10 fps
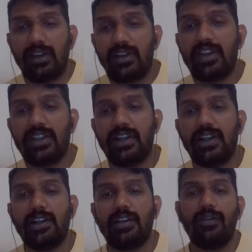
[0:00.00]

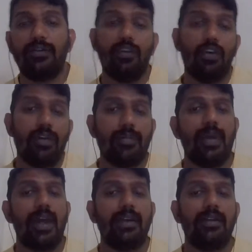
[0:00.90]
result for
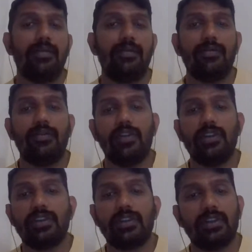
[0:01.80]
men
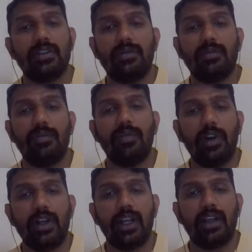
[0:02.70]
was
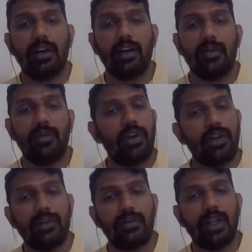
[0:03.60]

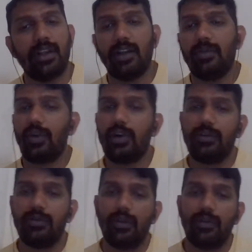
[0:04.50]
0.29, and
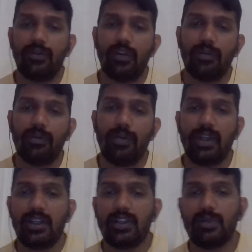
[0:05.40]
for
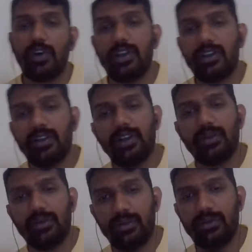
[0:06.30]
women is 0.32.